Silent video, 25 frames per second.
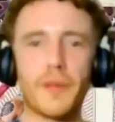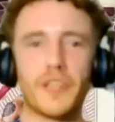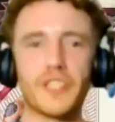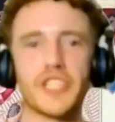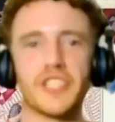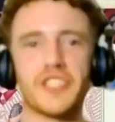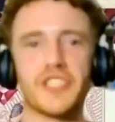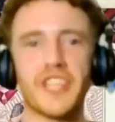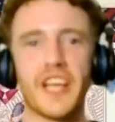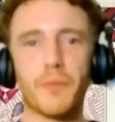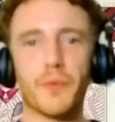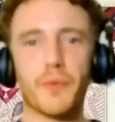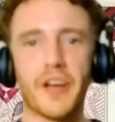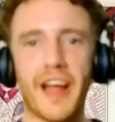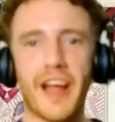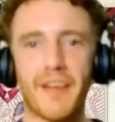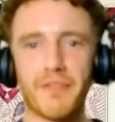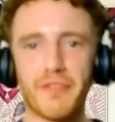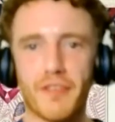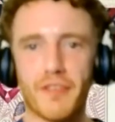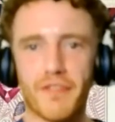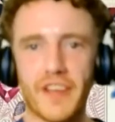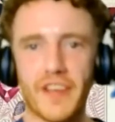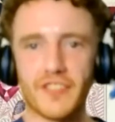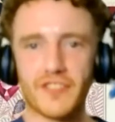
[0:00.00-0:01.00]
She then would have to
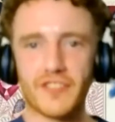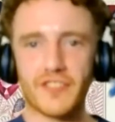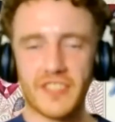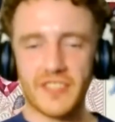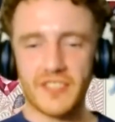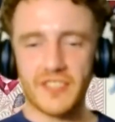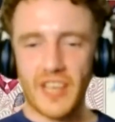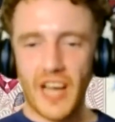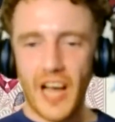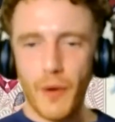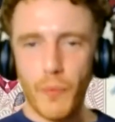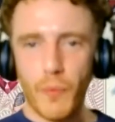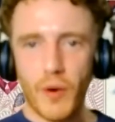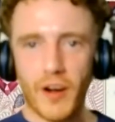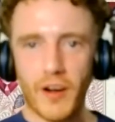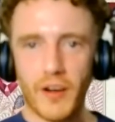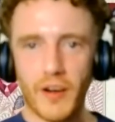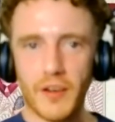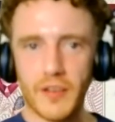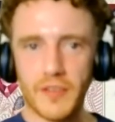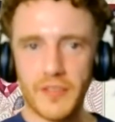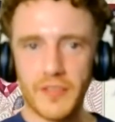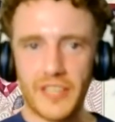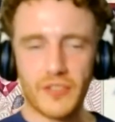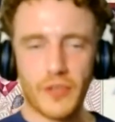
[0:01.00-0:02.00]
face Izawa.
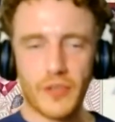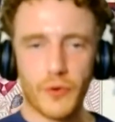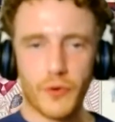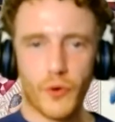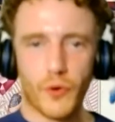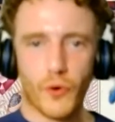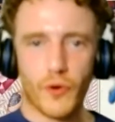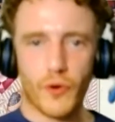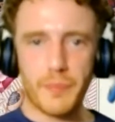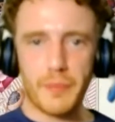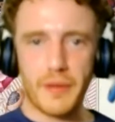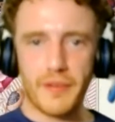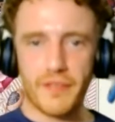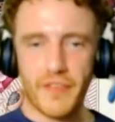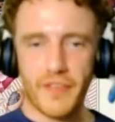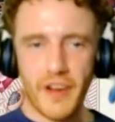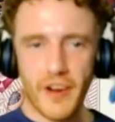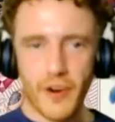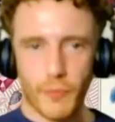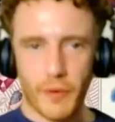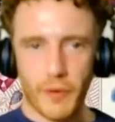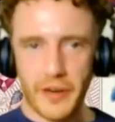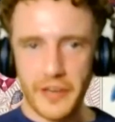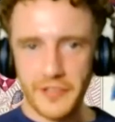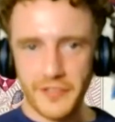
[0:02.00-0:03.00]
That's what would only be
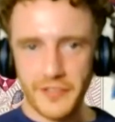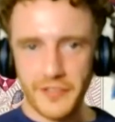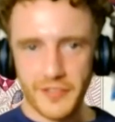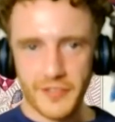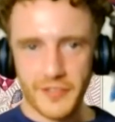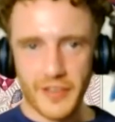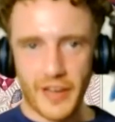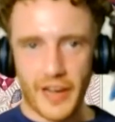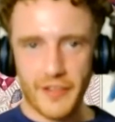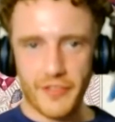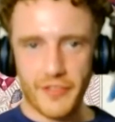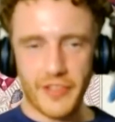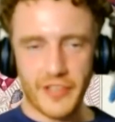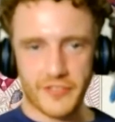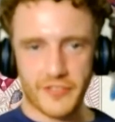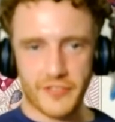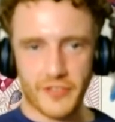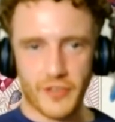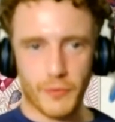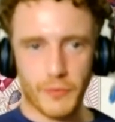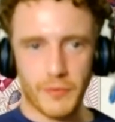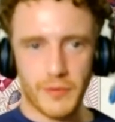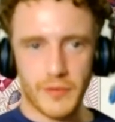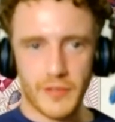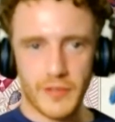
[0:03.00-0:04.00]
fair, right? I think
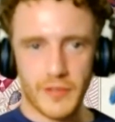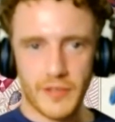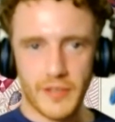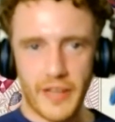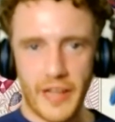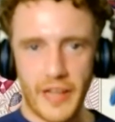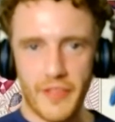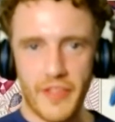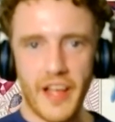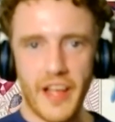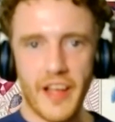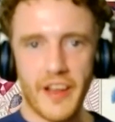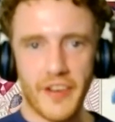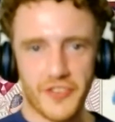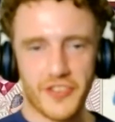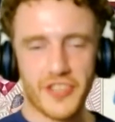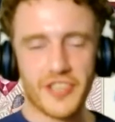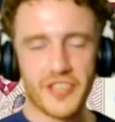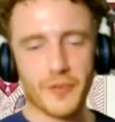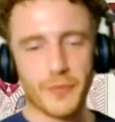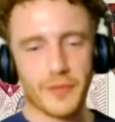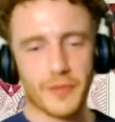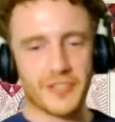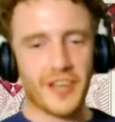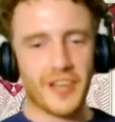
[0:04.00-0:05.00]
so. And then she
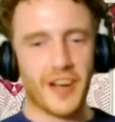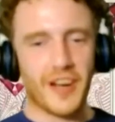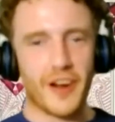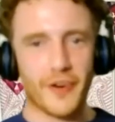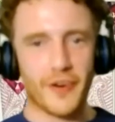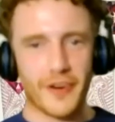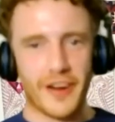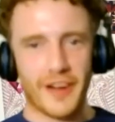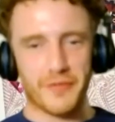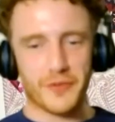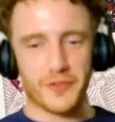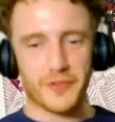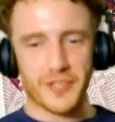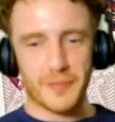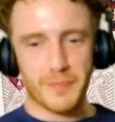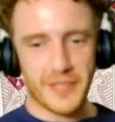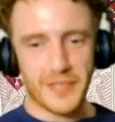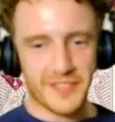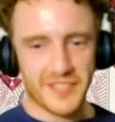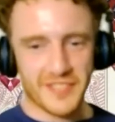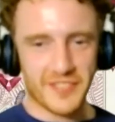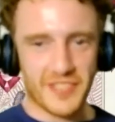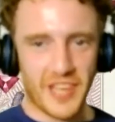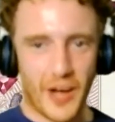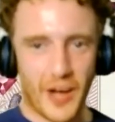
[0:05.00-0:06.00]
could retire after she
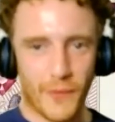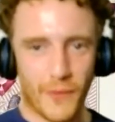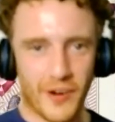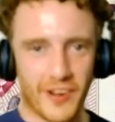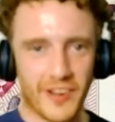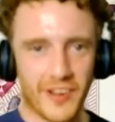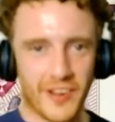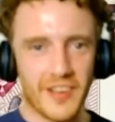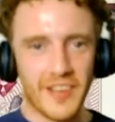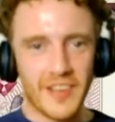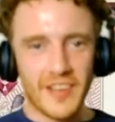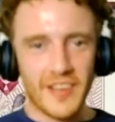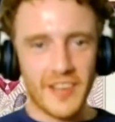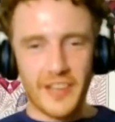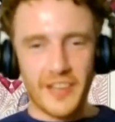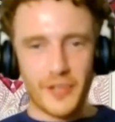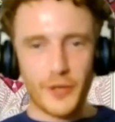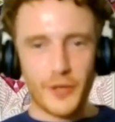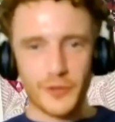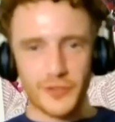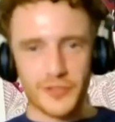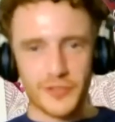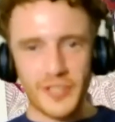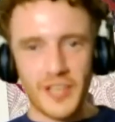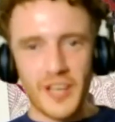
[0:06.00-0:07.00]
beats Izawa and
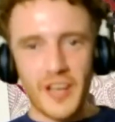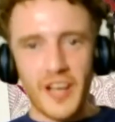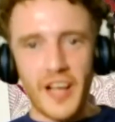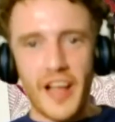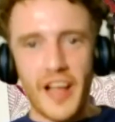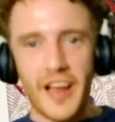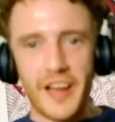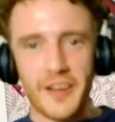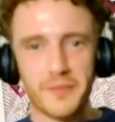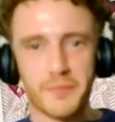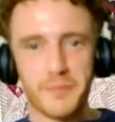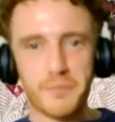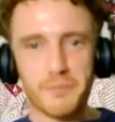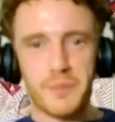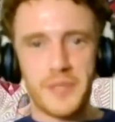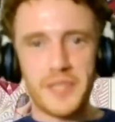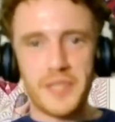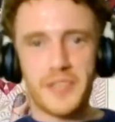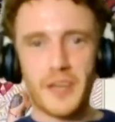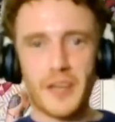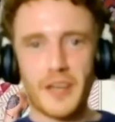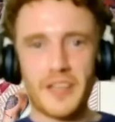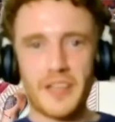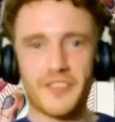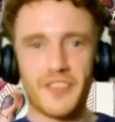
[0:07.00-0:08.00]
goes and
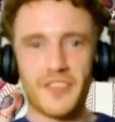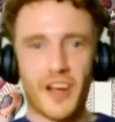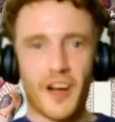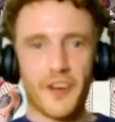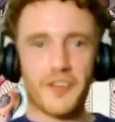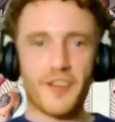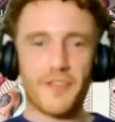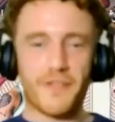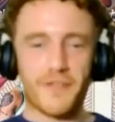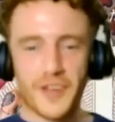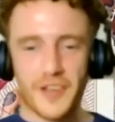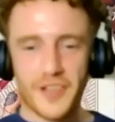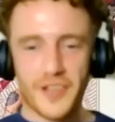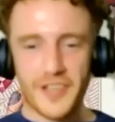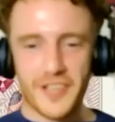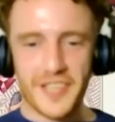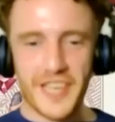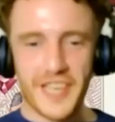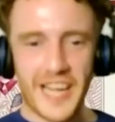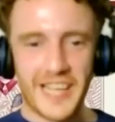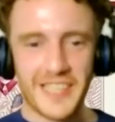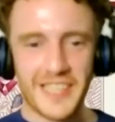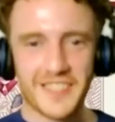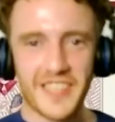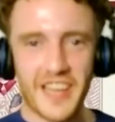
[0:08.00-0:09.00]
is undefeated
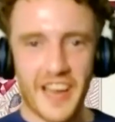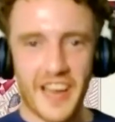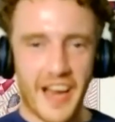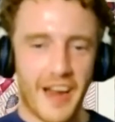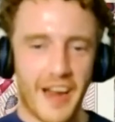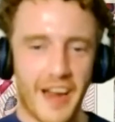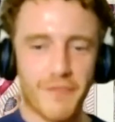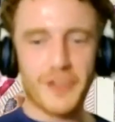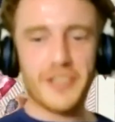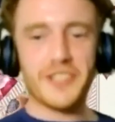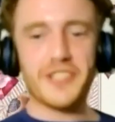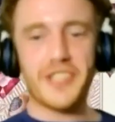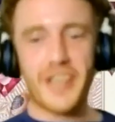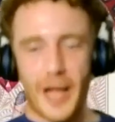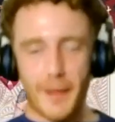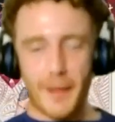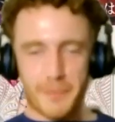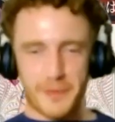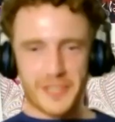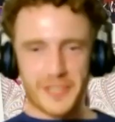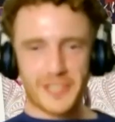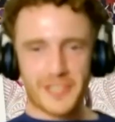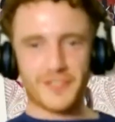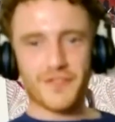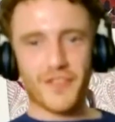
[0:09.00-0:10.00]
against every
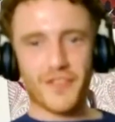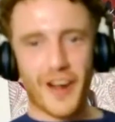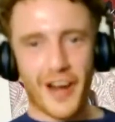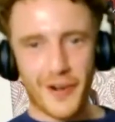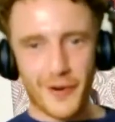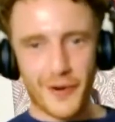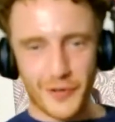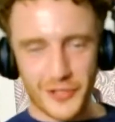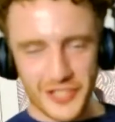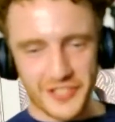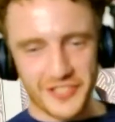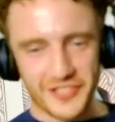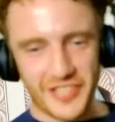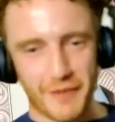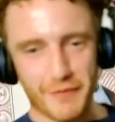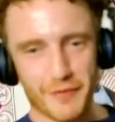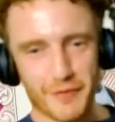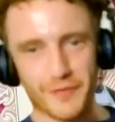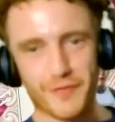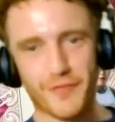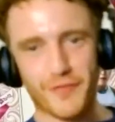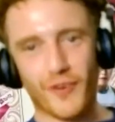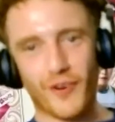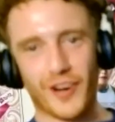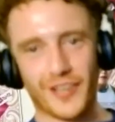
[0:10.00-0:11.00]
Japanese fighter she's
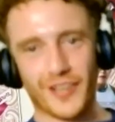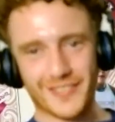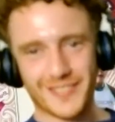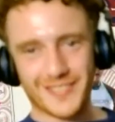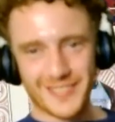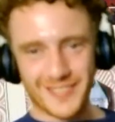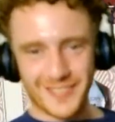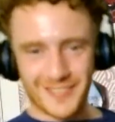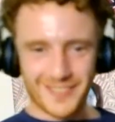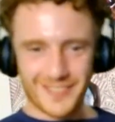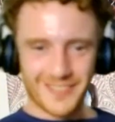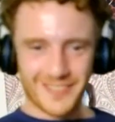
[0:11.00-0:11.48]
ever fought.